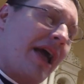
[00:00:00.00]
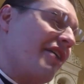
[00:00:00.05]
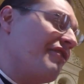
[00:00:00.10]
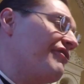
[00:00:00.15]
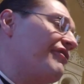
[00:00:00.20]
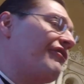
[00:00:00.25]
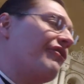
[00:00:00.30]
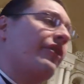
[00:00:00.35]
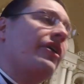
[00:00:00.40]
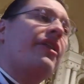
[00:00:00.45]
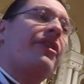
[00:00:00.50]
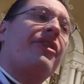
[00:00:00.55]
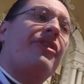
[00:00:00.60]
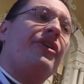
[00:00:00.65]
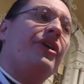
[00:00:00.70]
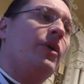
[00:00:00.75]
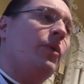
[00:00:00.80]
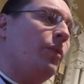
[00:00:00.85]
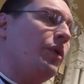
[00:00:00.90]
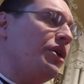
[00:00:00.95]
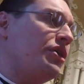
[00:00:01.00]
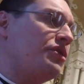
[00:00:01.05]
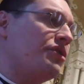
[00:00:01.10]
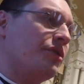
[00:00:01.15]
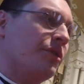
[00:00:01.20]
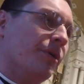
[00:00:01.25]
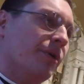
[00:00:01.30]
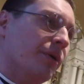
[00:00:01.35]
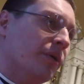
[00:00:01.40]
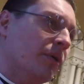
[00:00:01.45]
Everything we
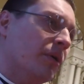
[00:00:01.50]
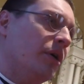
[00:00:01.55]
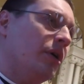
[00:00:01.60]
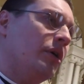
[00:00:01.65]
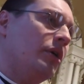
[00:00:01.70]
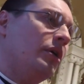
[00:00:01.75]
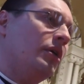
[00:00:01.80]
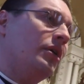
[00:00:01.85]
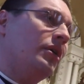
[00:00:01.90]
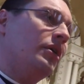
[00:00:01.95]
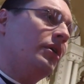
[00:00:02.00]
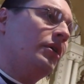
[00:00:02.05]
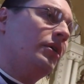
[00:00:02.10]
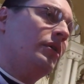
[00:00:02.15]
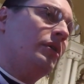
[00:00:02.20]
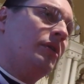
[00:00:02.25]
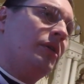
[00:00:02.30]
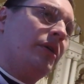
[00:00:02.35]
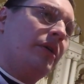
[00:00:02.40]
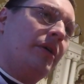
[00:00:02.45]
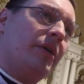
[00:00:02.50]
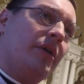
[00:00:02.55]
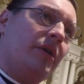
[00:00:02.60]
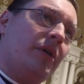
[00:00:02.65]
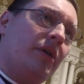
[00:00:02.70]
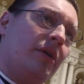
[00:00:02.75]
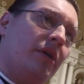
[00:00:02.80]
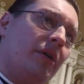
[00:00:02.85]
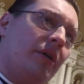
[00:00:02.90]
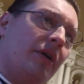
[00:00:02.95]
do
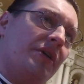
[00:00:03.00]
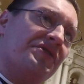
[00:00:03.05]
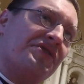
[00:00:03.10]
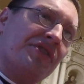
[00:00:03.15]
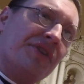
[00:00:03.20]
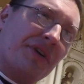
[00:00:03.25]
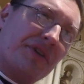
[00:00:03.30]
is an